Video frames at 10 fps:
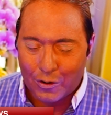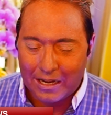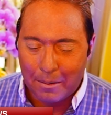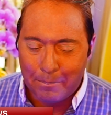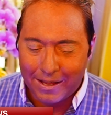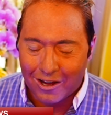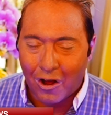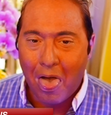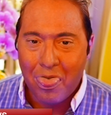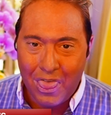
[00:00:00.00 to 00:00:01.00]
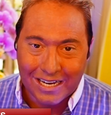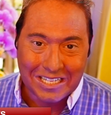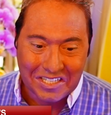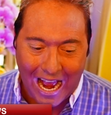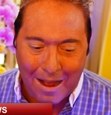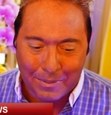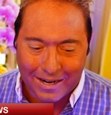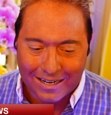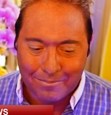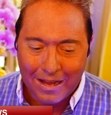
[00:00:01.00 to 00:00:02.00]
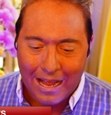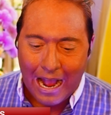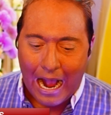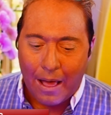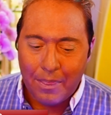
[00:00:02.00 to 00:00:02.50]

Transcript: You don't need a bill. This is happening.